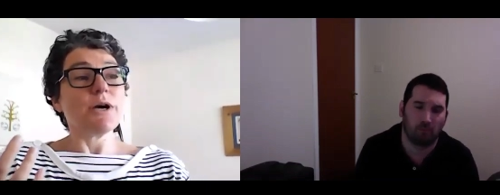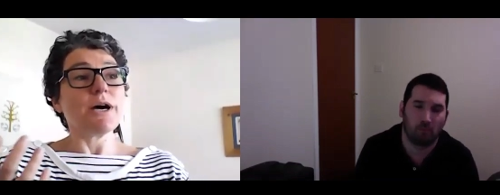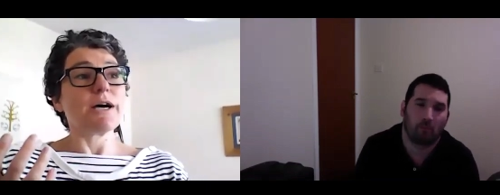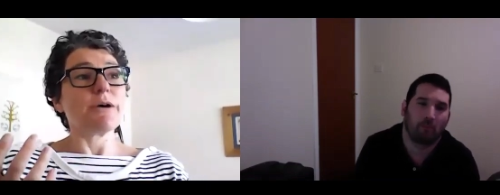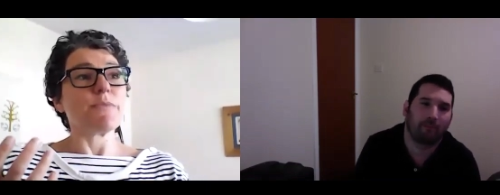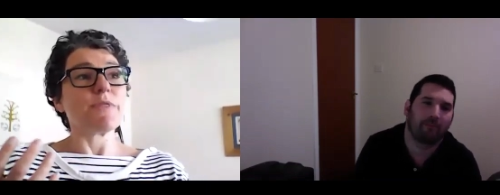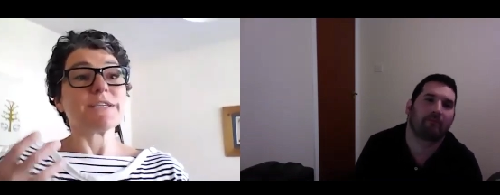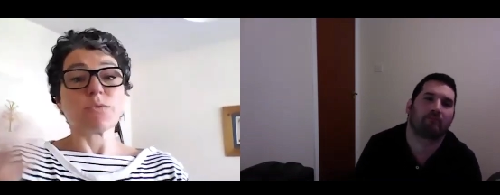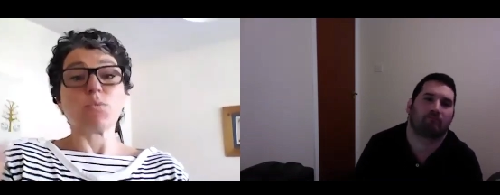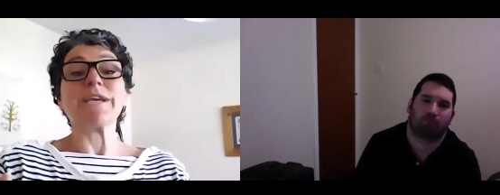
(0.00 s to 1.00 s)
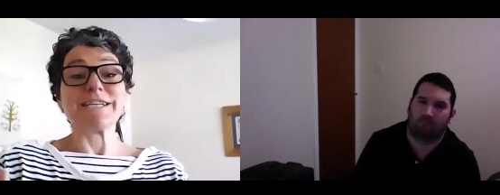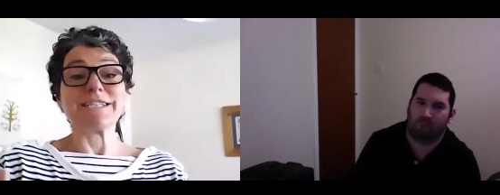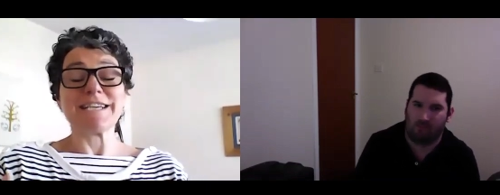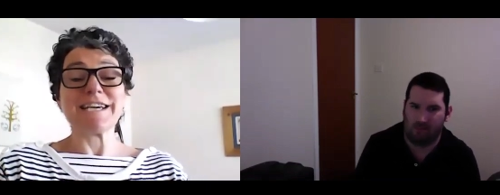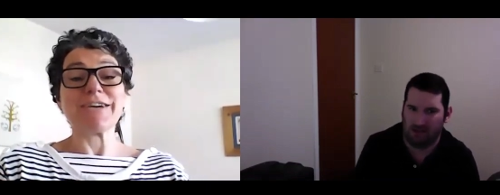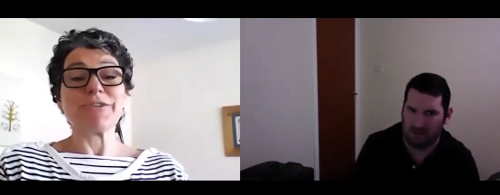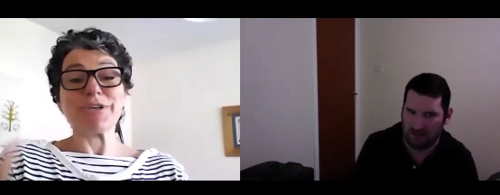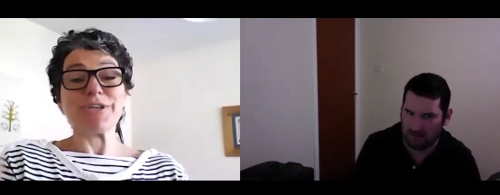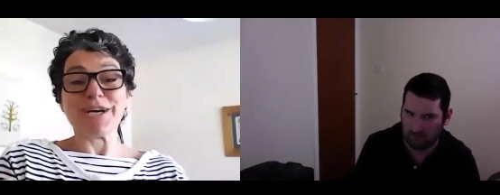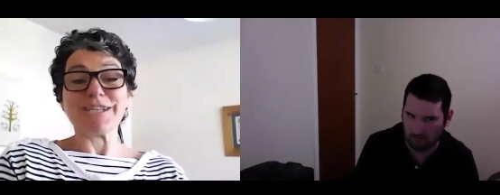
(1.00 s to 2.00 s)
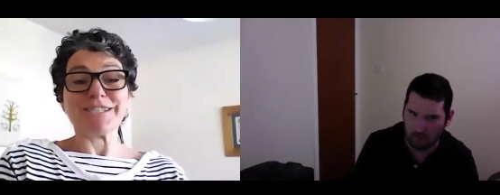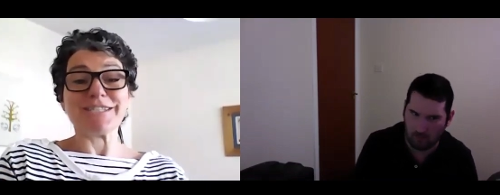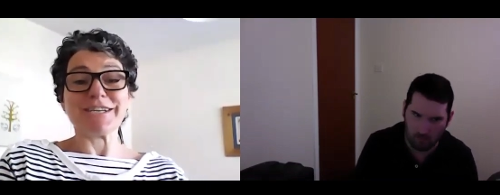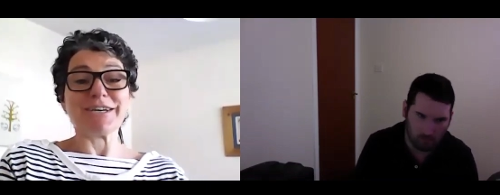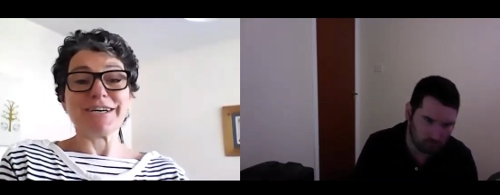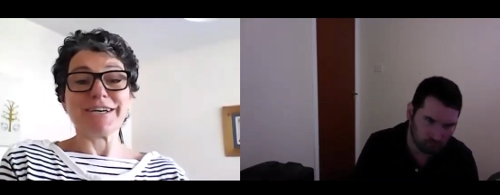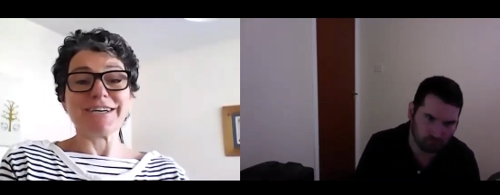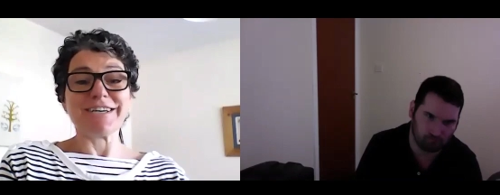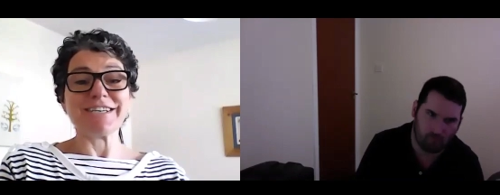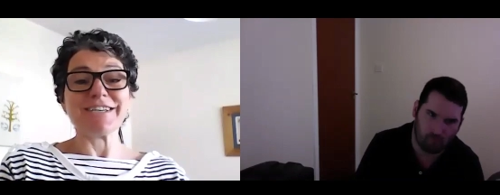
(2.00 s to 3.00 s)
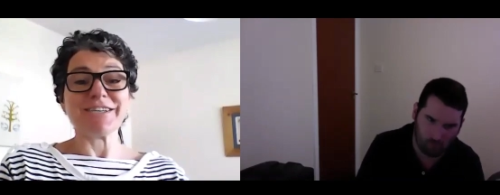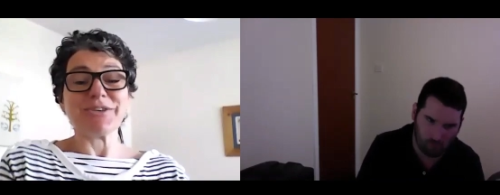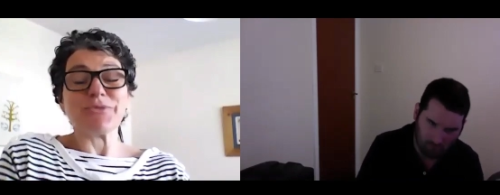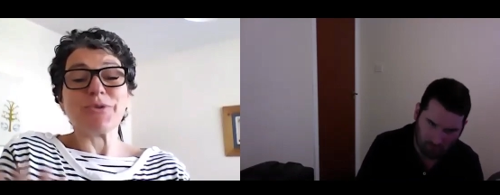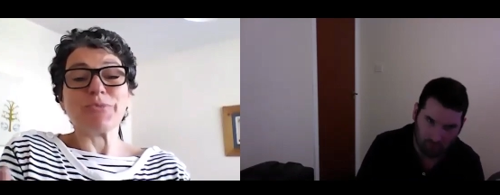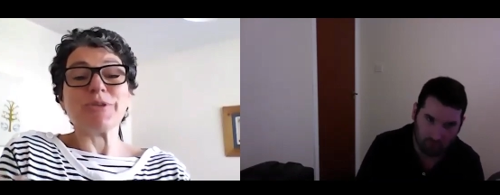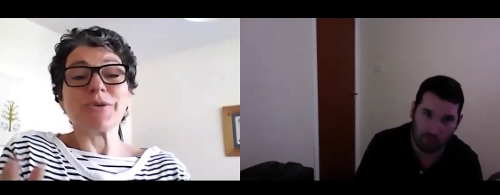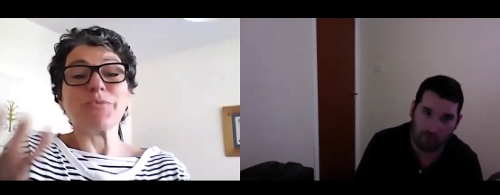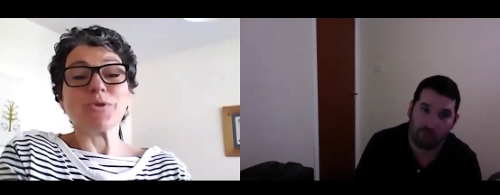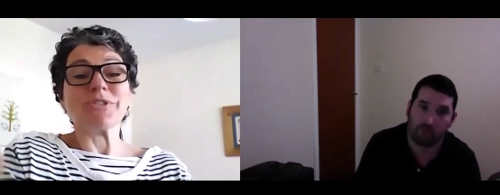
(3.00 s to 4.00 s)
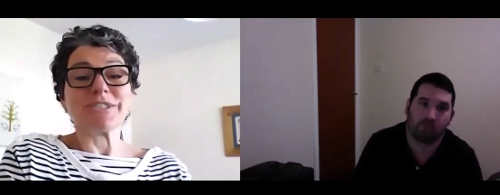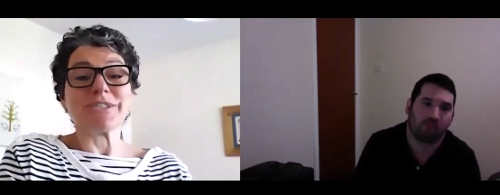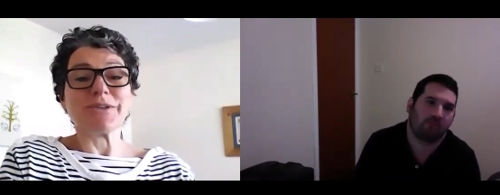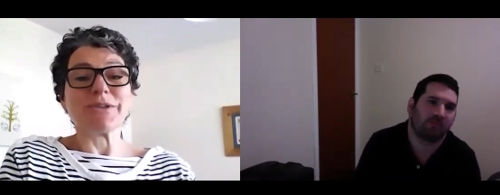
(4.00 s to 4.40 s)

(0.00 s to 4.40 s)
Speaker 1: um, there's a weakness here and and uh, you know oh, we don't want